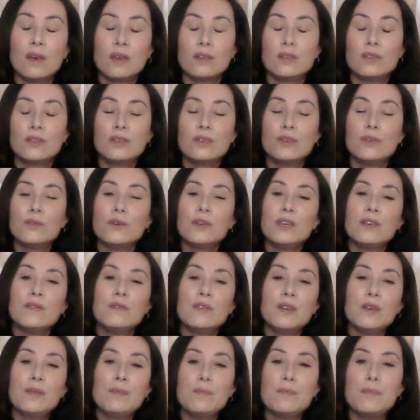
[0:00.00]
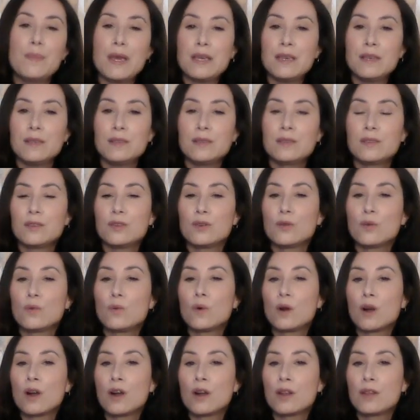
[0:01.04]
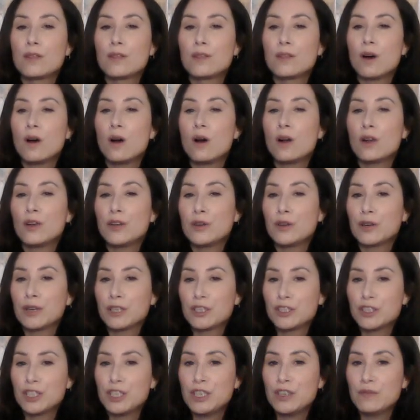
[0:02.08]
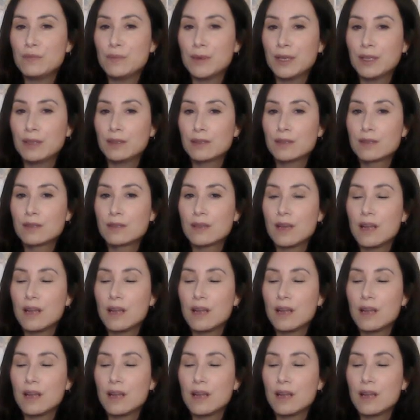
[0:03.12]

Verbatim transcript: Do you even base your worth on your achievements?